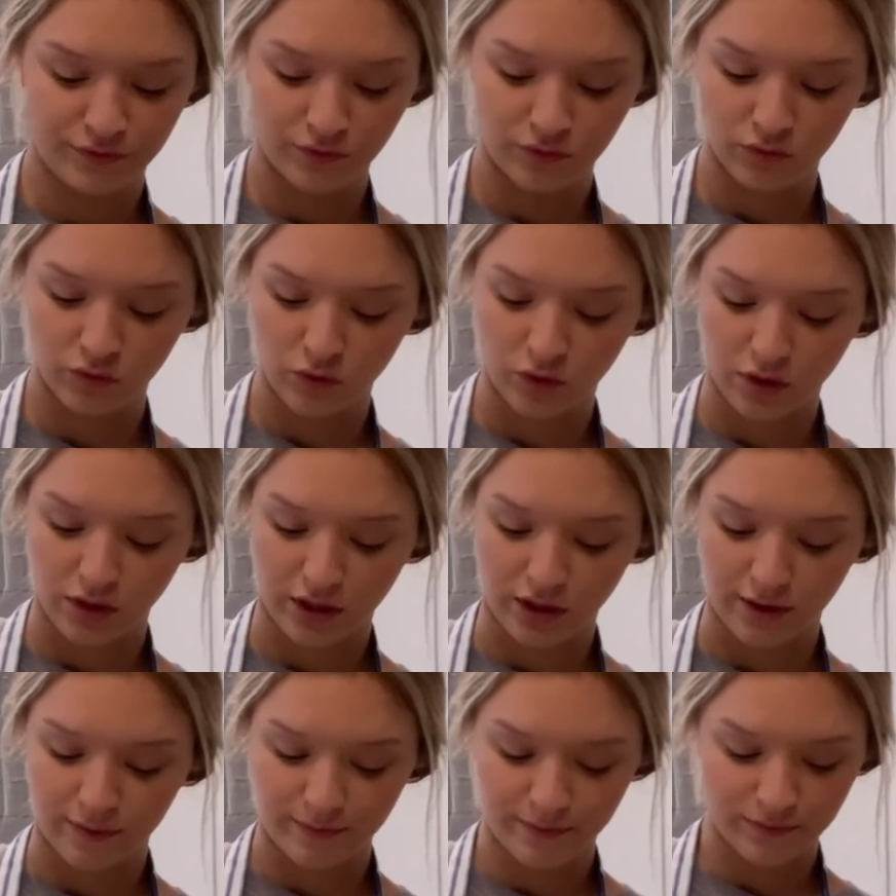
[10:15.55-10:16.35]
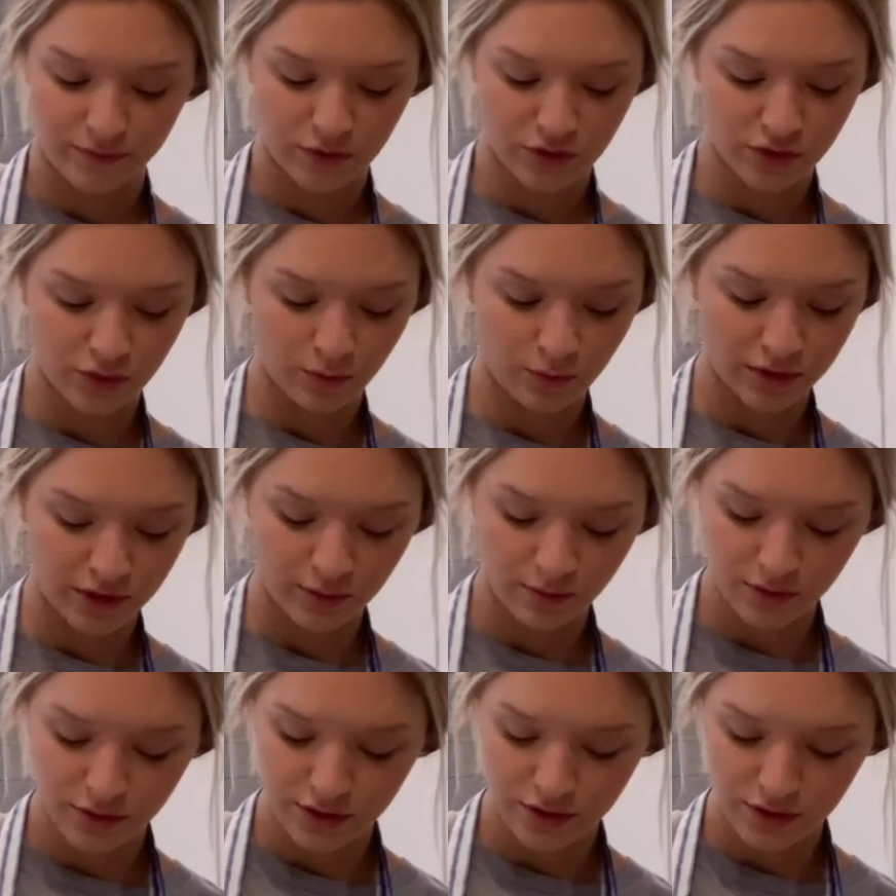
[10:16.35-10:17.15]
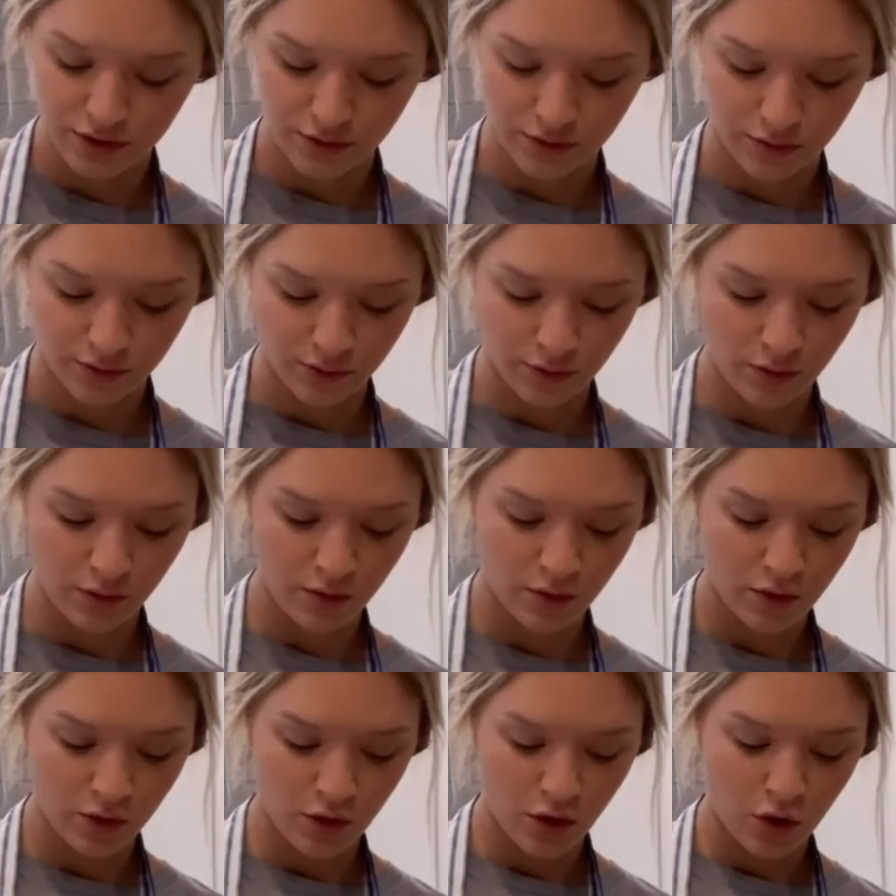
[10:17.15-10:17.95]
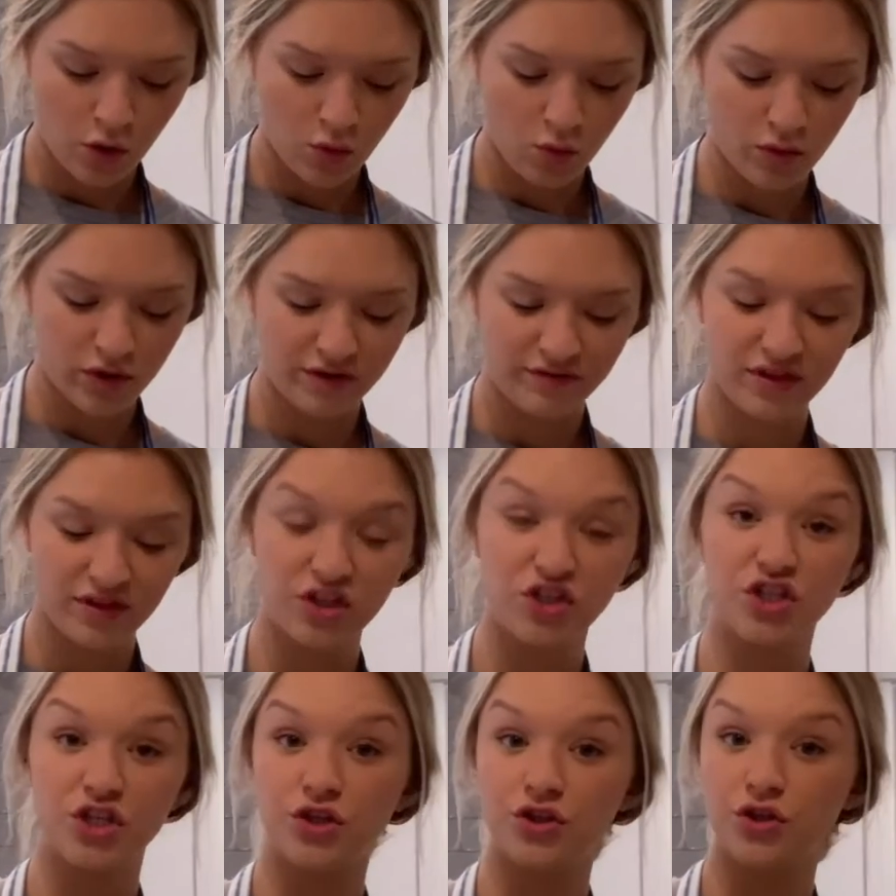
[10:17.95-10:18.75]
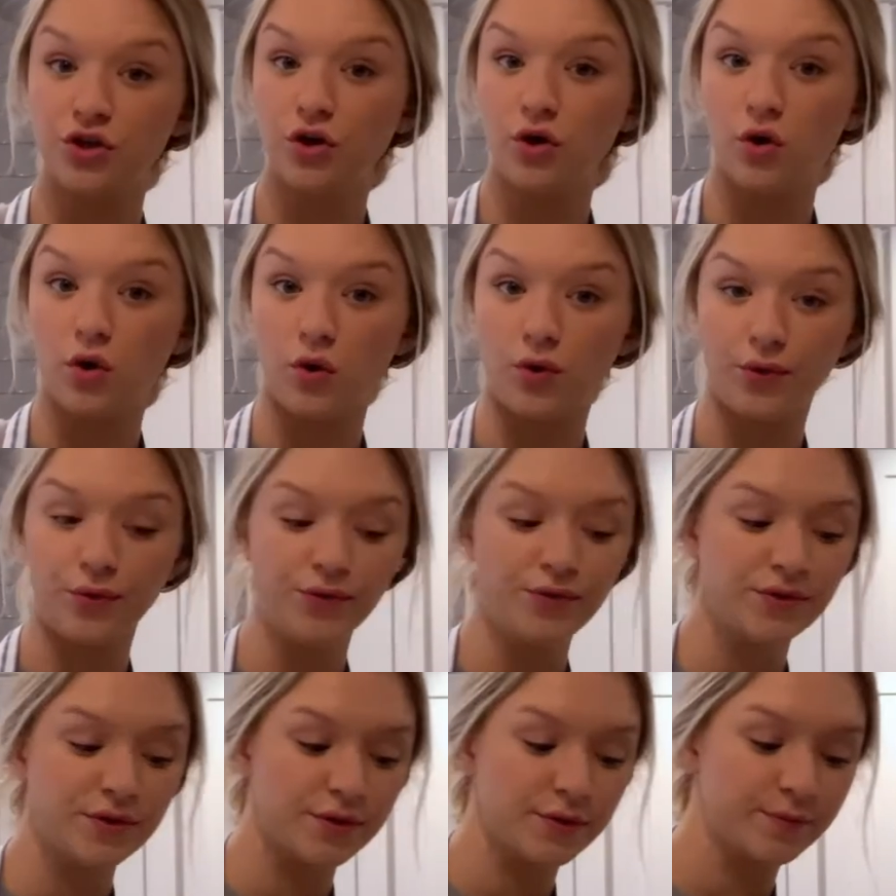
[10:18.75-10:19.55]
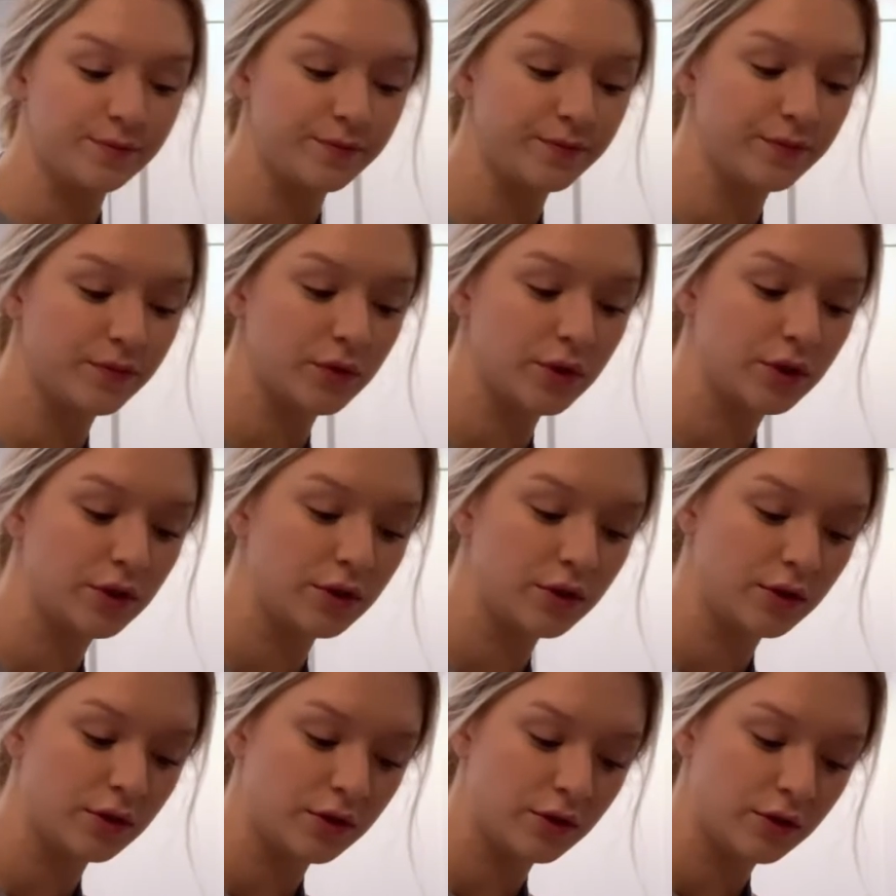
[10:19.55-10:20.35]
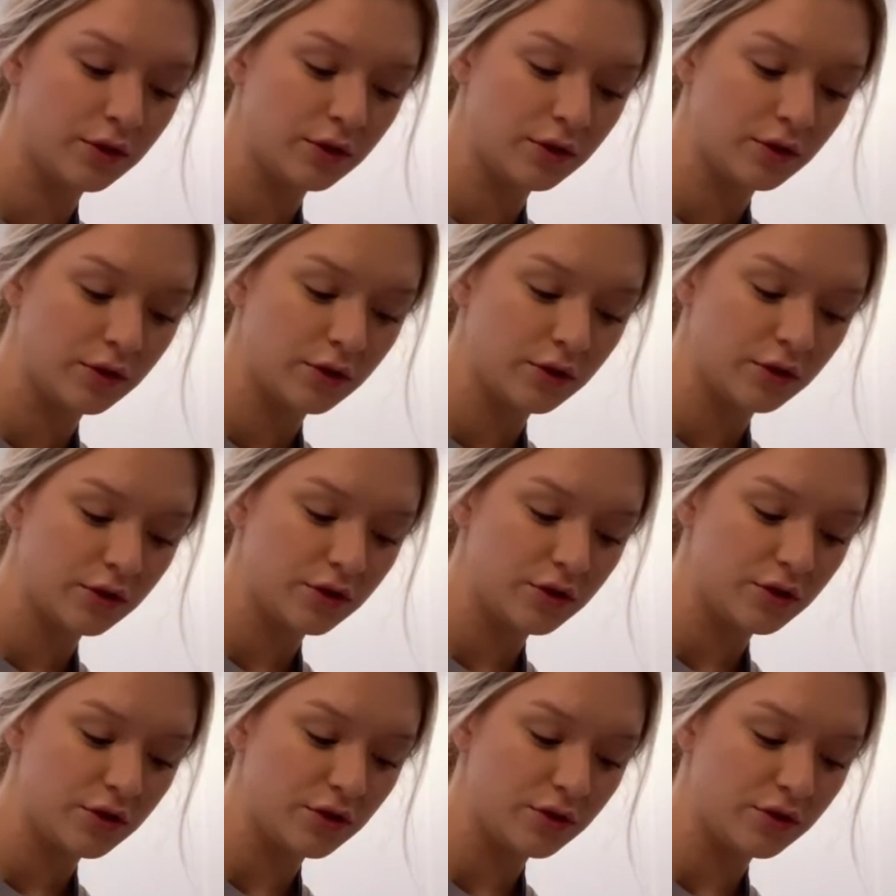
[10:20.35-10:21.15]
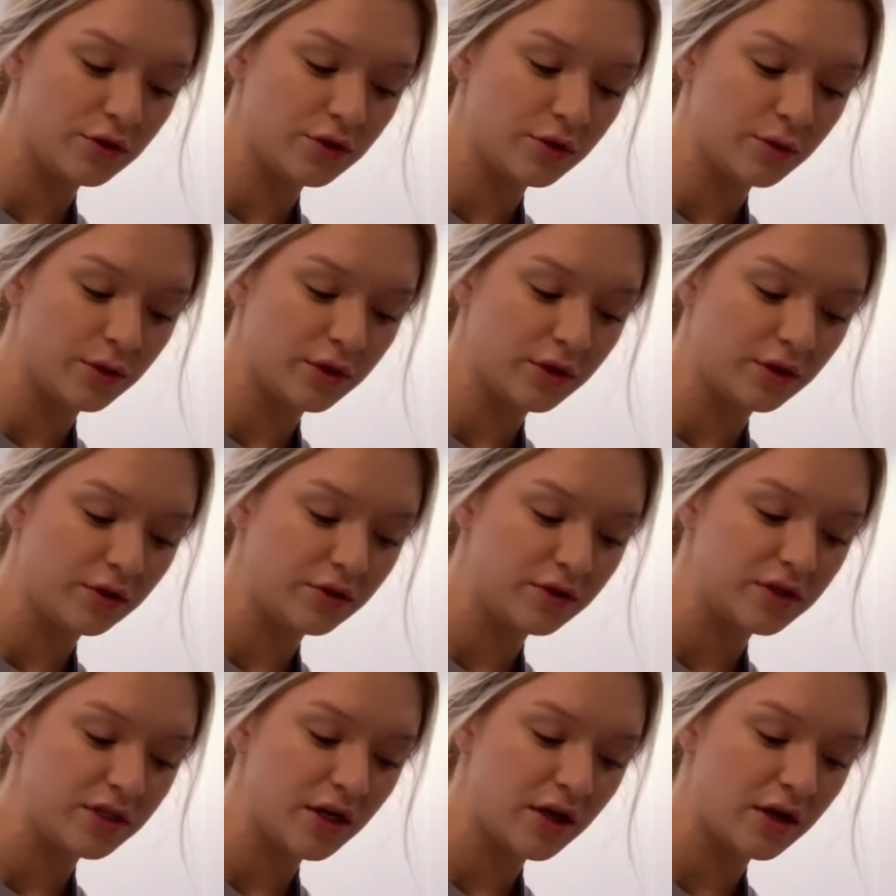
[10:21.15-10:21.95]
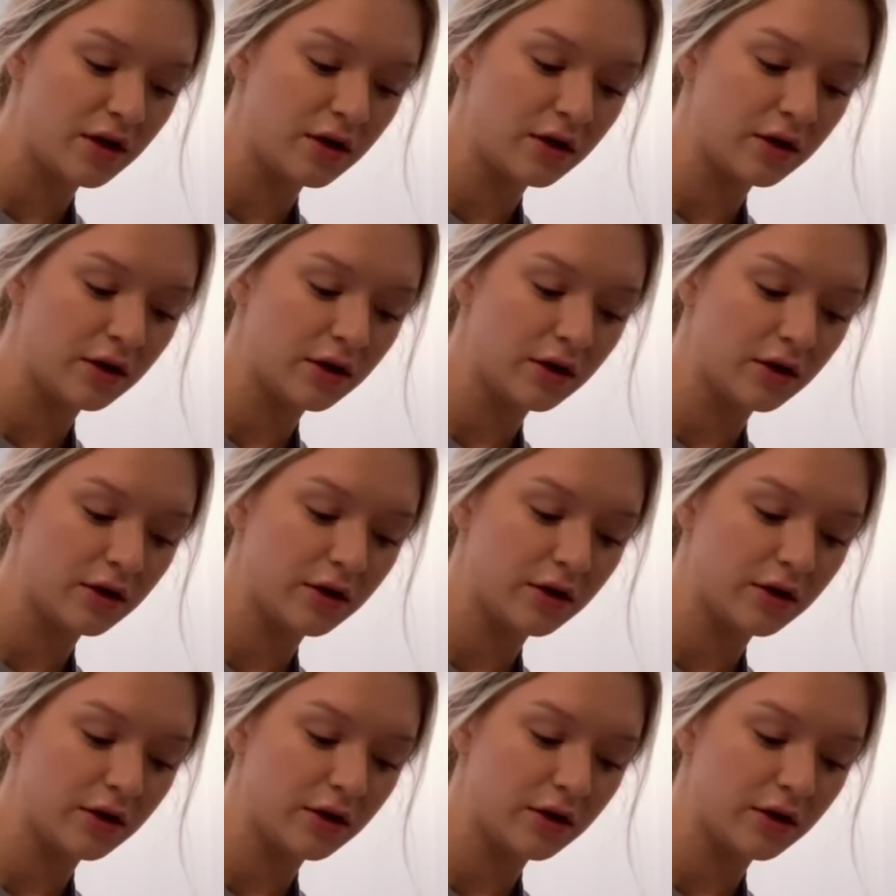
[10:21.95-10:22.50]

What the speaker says: Okay, so we will do one of the ginger golds. You'll do a little dunk.